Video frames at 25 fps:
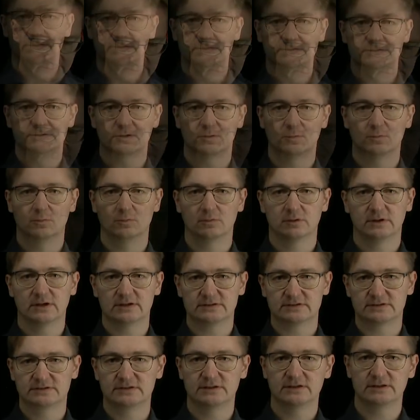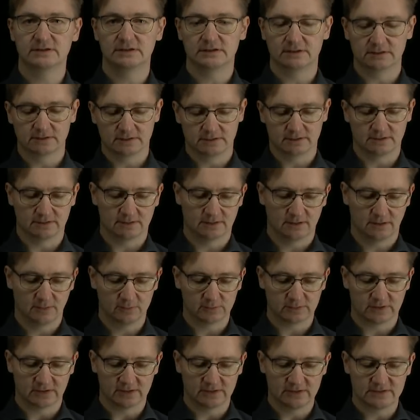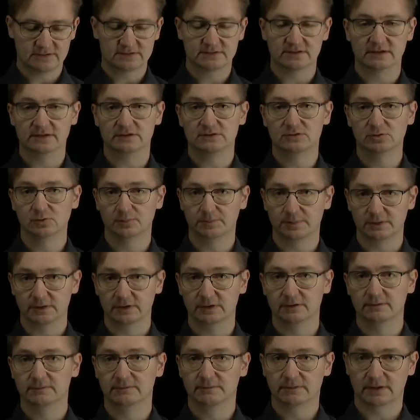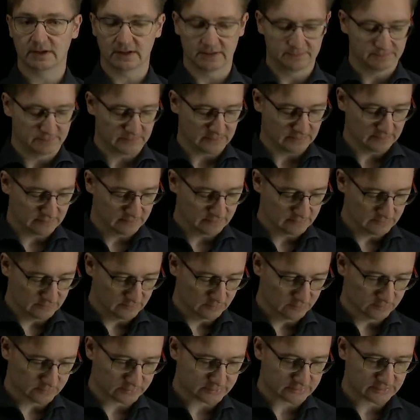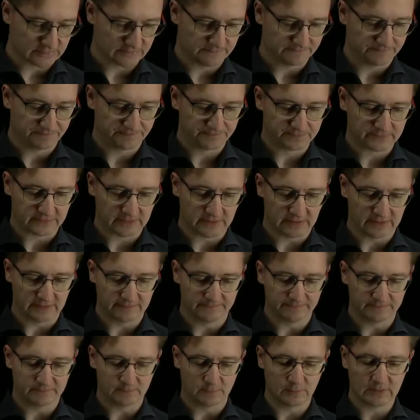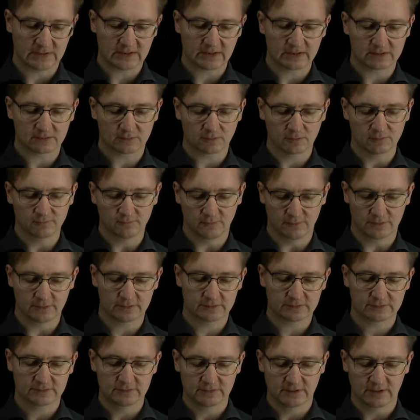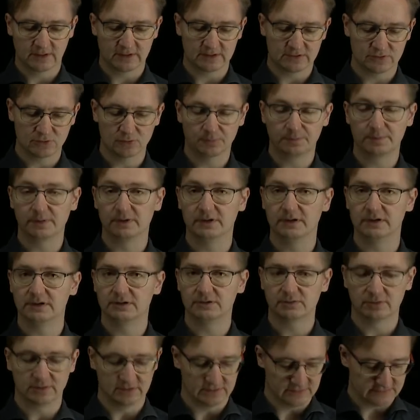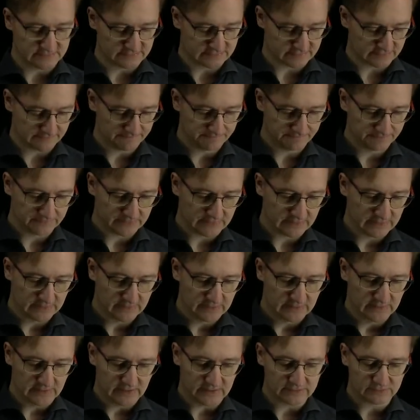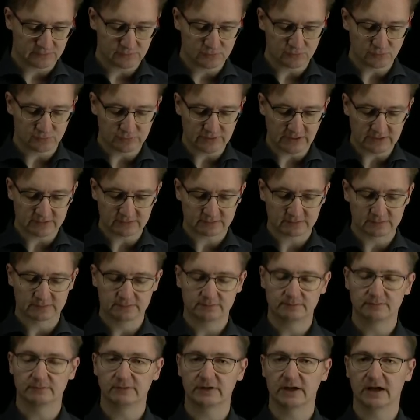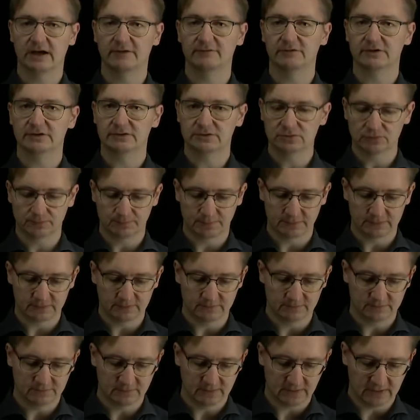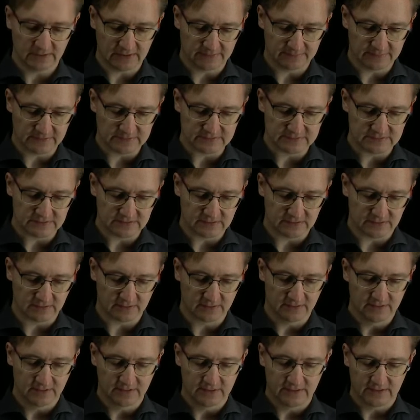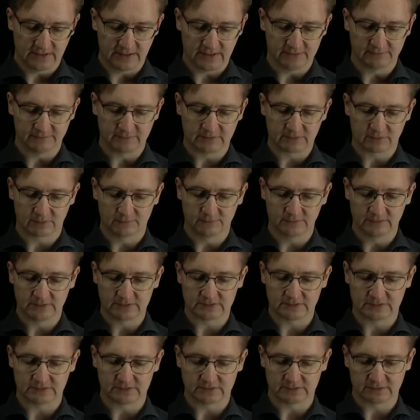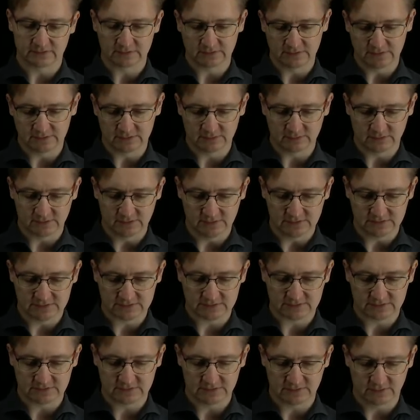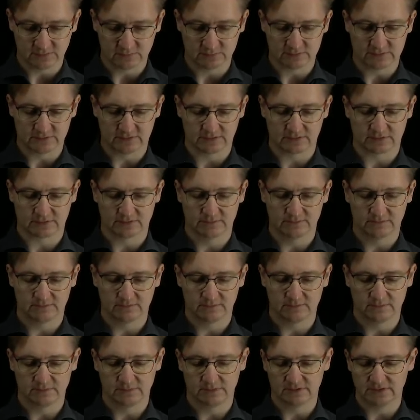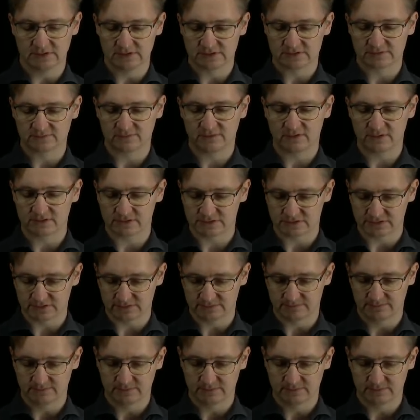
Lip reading: So let's see how the list and tuple can be used. We can convert a tuple into a list. And to do that, we have a tuple elements here, and we convert it into a list using list function.